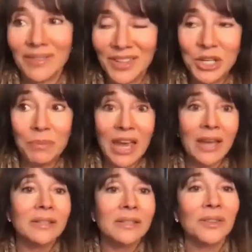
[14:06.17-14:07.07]

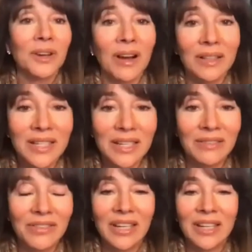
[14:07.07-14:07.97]
Debates are on
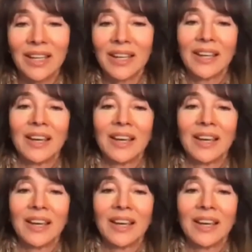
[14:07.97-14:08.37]
TV.